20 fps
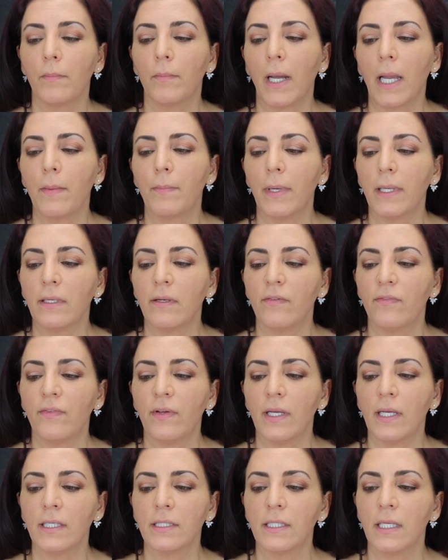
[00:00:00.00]
by
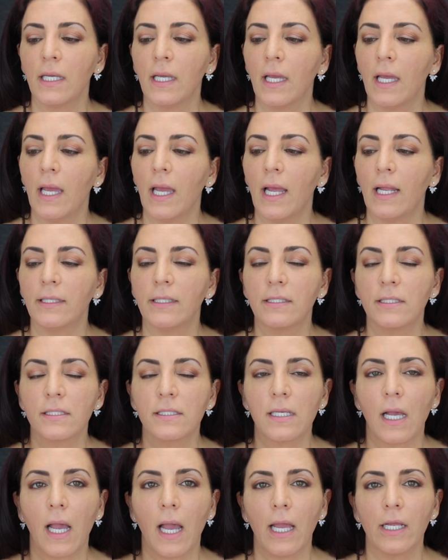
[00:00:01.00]
Benefit, and this
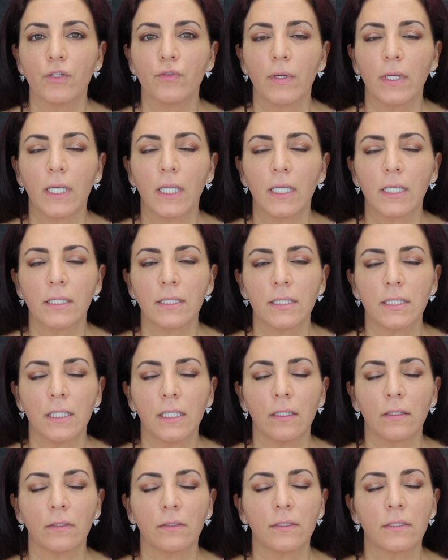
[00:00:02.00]
is a hydrating
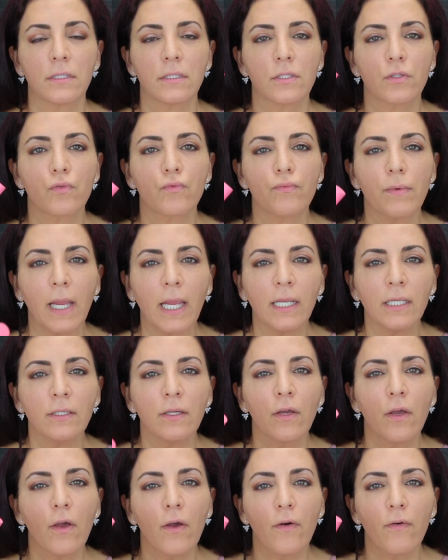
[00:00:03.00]
concealer. This is
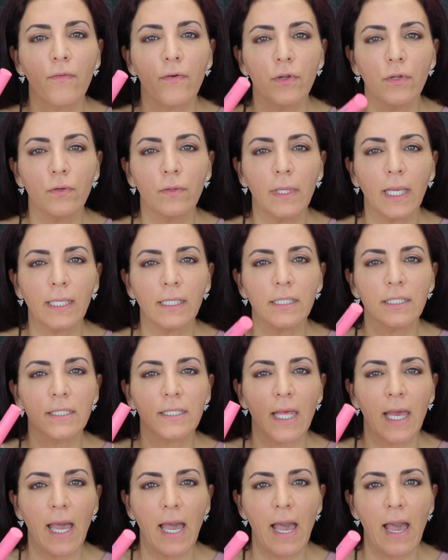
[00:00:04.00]
great for you
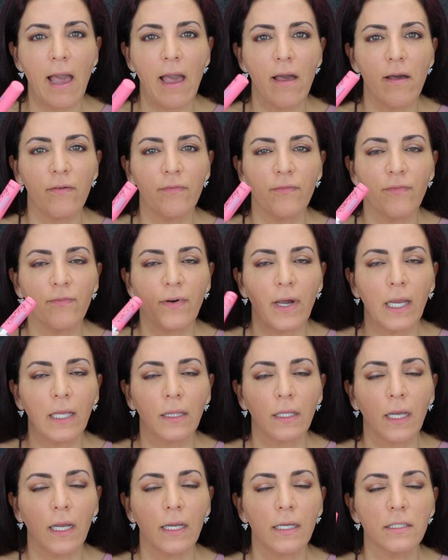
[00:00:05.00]
ladies that have
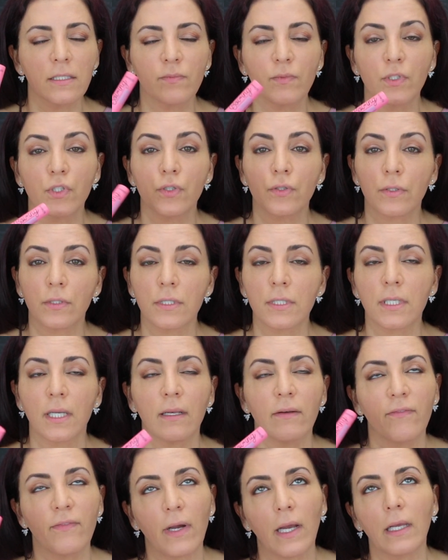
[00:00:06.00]
fine lines, mature
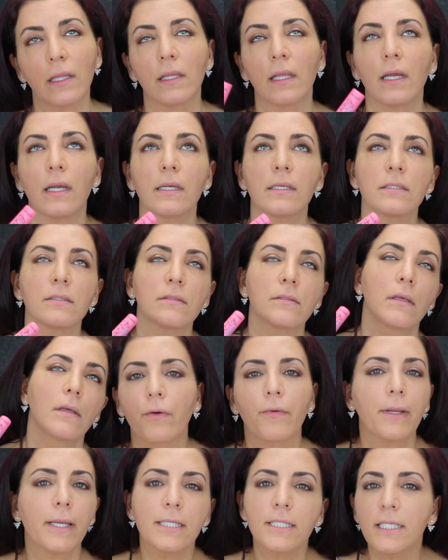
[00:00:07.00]
skin, fine lines,
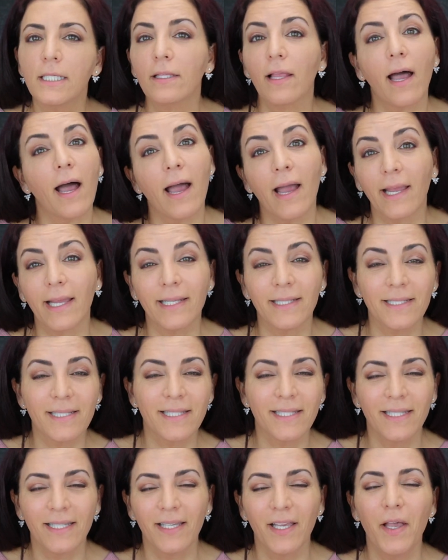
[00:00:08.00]
crazy
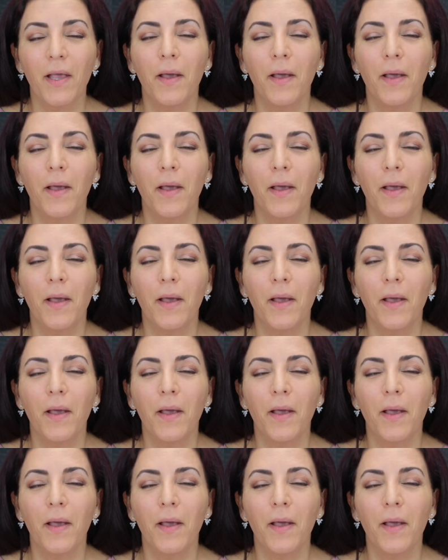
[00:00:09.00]
lines,